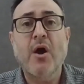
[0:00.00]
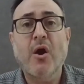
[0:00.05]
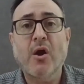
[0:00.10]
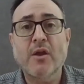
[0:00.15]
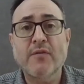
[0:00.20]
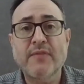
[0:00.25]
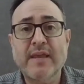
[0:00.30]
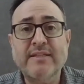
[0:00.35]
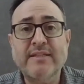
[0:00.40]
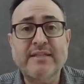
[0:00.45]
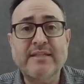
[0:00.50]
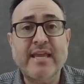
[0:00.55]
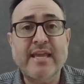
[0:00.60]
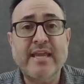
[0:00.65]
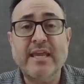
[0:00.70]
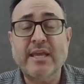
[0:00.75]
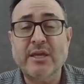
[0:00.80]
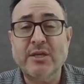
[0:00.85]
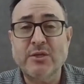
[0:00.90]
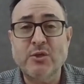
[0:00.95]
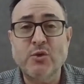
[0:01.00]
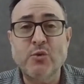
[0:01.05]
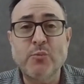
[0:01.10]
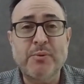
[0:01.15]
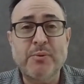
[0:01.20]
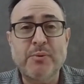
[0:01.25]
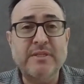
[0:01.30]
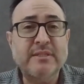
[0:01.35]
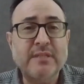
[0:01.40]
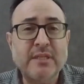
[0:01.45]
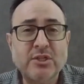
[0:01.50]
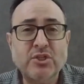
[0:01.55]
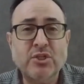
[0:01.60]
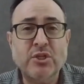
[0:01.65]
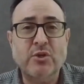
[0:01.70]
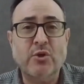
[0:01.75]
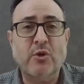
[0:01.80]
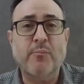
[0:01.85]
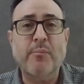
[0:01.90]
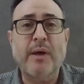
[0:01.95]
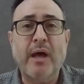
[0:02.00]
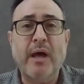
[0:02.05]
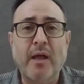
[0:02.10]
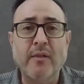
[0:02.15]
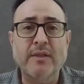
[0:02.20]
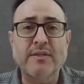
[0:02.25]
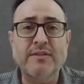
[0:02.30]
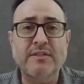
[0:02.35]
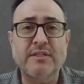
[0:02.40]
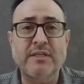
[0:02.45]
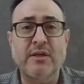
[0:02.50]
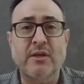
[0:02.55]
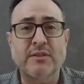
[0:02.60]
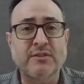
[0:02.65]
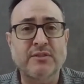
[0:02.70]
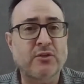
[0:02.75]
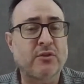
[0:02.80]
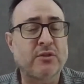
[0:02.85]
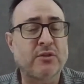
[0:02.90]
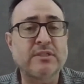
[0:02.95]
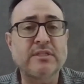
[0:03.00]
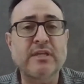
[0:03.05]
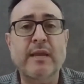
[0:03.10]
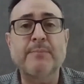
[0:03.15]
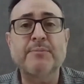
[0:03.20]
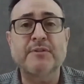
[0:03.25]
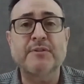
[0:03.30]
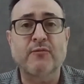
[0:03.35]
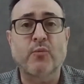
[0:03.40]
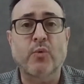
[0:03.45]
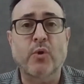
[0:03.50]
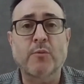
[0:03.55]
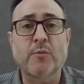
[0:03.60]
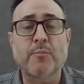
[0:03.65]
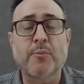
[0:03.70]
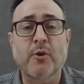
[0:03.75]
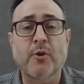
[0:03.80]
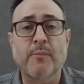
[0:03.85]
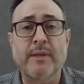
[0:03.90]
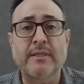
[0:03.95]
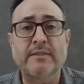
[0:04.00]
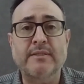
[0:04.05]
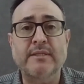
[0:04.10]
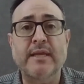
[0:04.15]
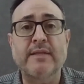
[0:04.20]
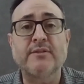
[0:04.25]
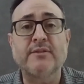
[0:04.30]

Are they taking a new position or policy on certain types of work permits?